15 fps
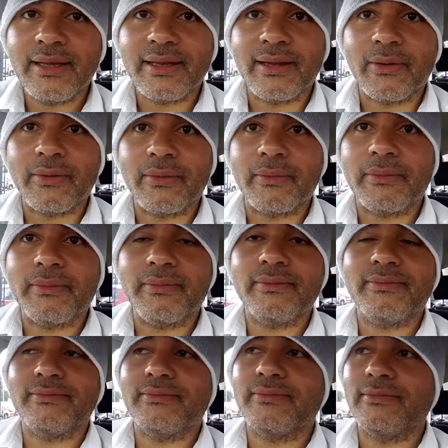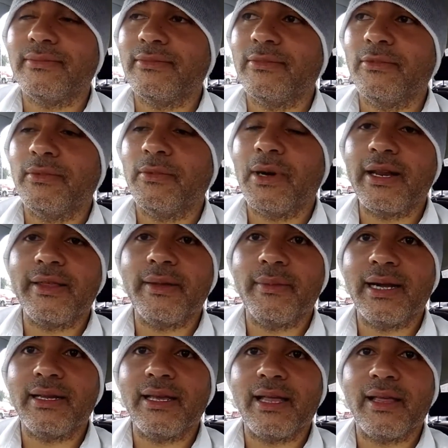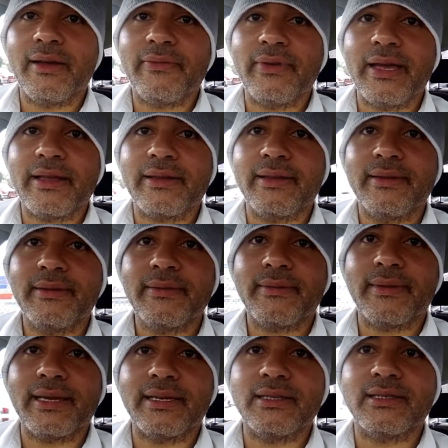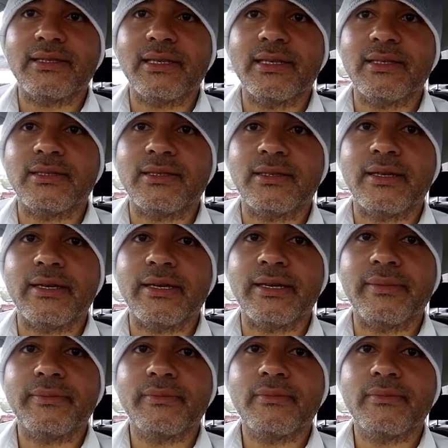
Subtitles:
Now, one of the Mandela effect things is the